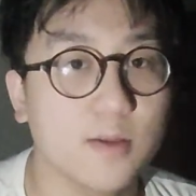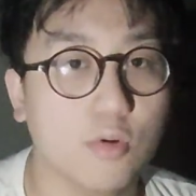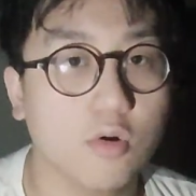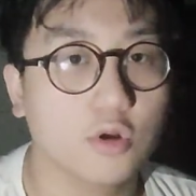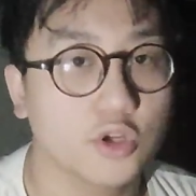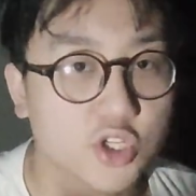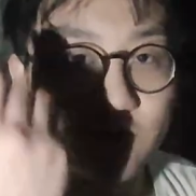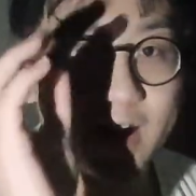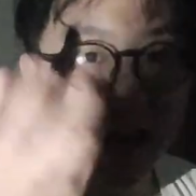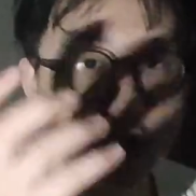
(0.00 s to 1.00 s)
broke, not just
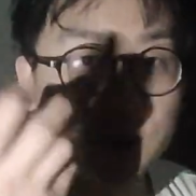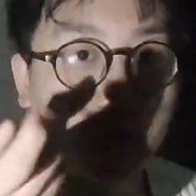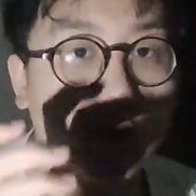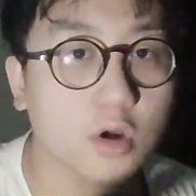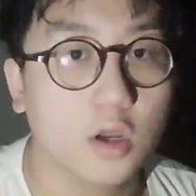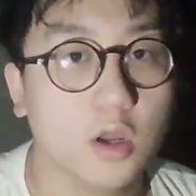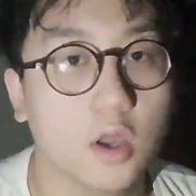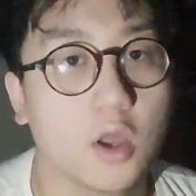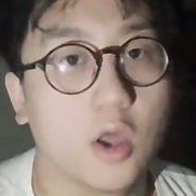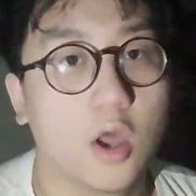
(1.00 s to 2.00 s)
financially broke,
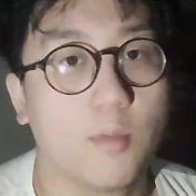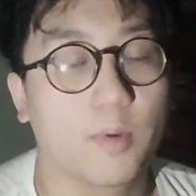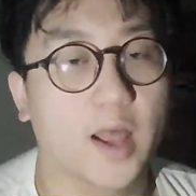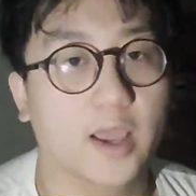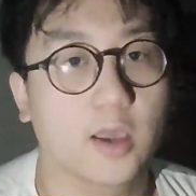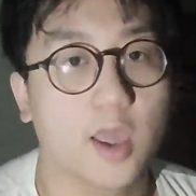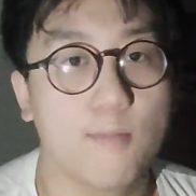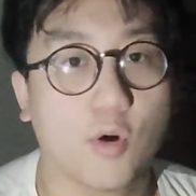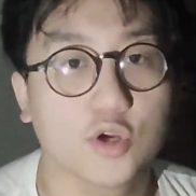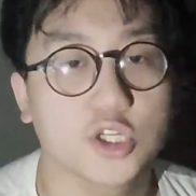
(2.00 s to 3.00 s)
but like
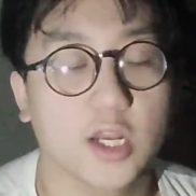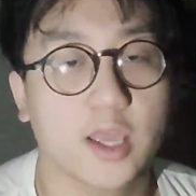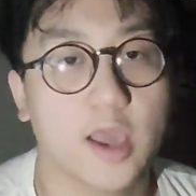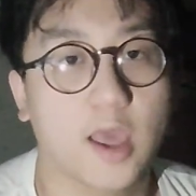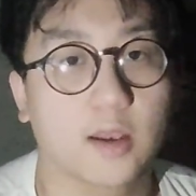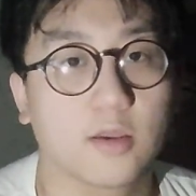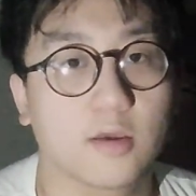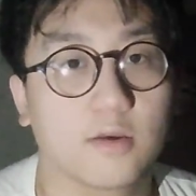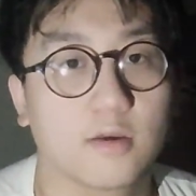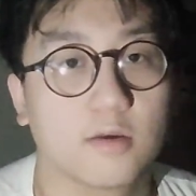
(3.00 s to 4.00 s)
emotionally and
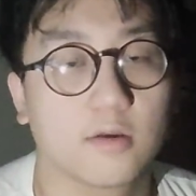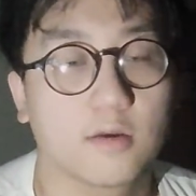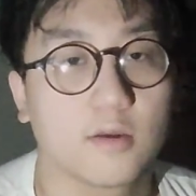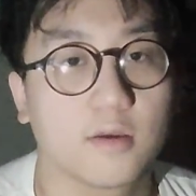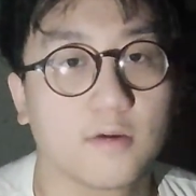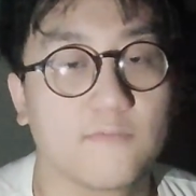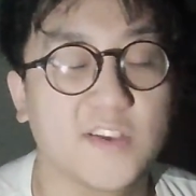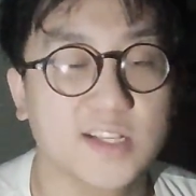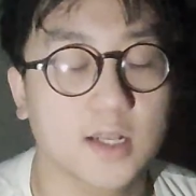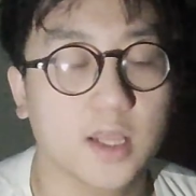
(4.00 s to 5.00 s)

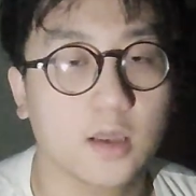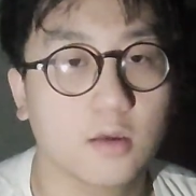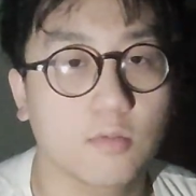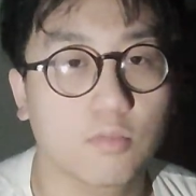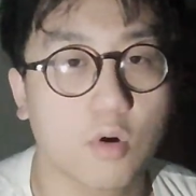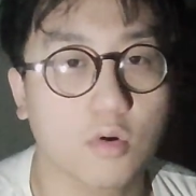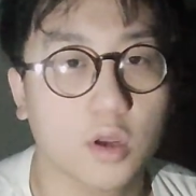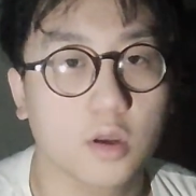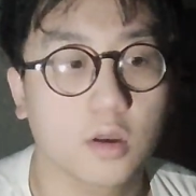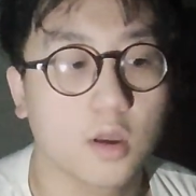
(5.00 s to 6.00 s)
physically broke.
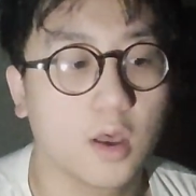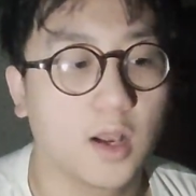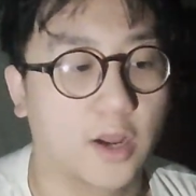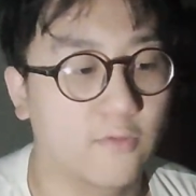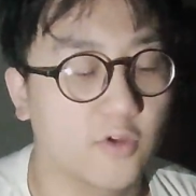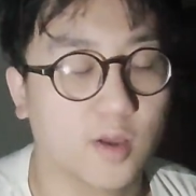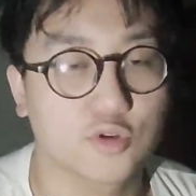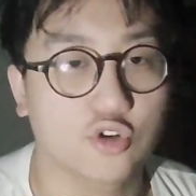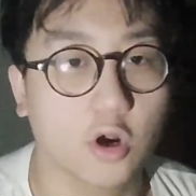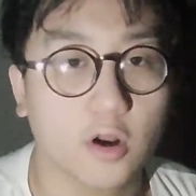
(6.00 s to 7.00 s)
I don't feel like I'm
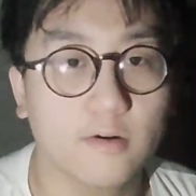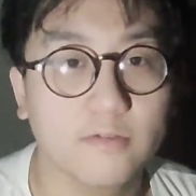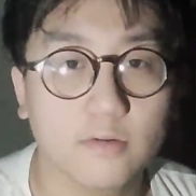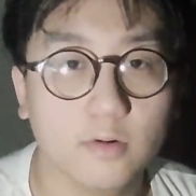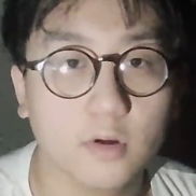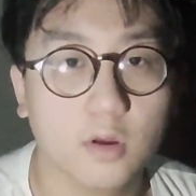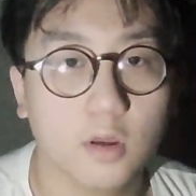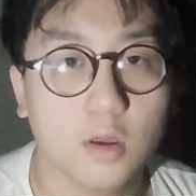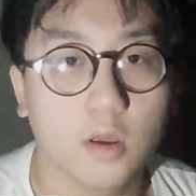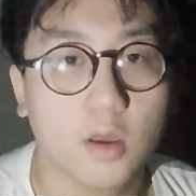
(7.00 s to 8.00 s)
strong enough
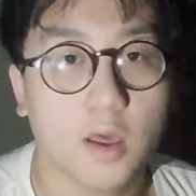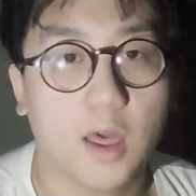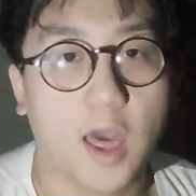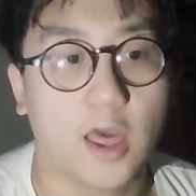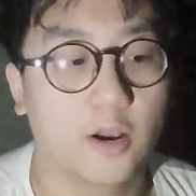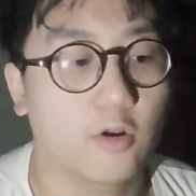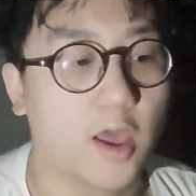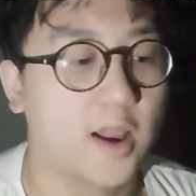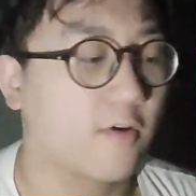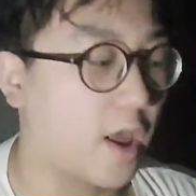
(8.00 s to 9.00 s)
and, I,
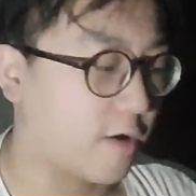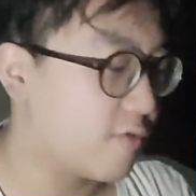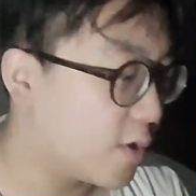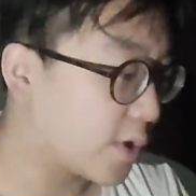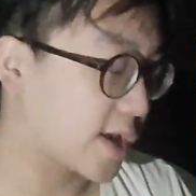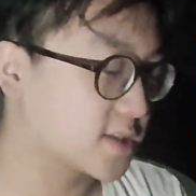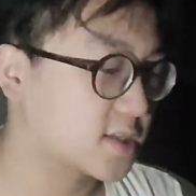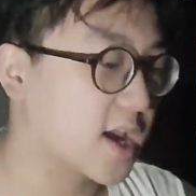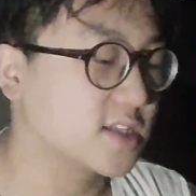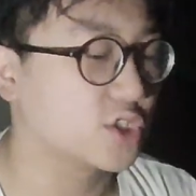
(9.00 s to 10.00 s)
and I, really want to
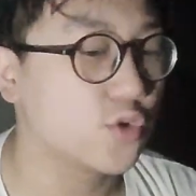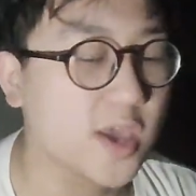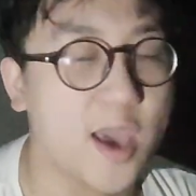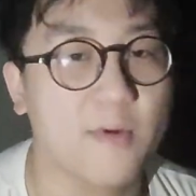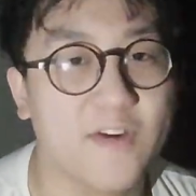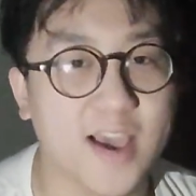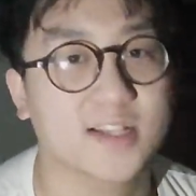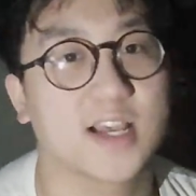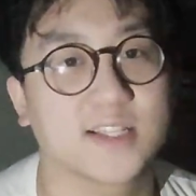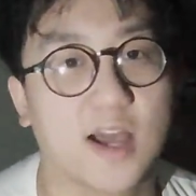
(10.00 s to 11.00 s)
exercise. It's 2 a.m. If I
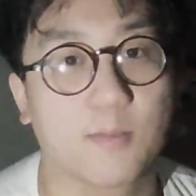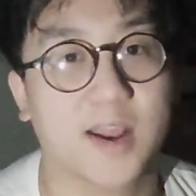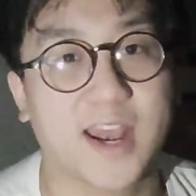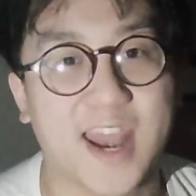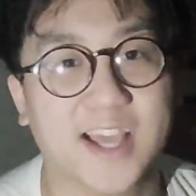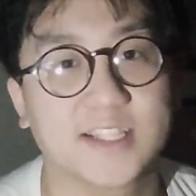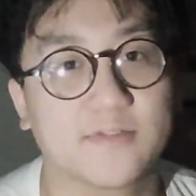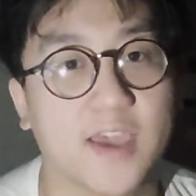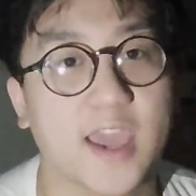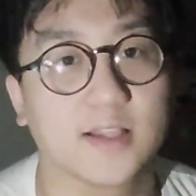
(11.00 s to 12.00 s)
exercise now, I'm going to get negative
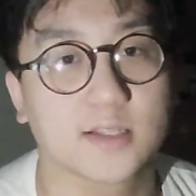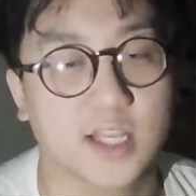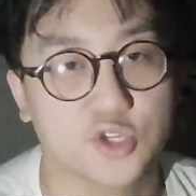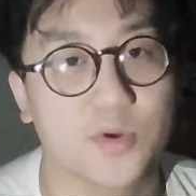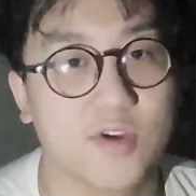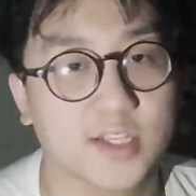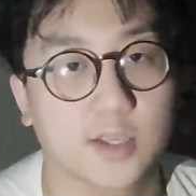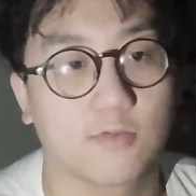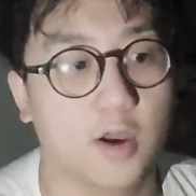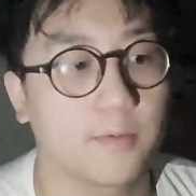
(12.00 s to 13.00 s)
gains. I should be
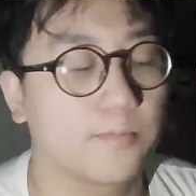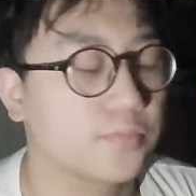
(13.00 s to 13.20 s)
resting, right?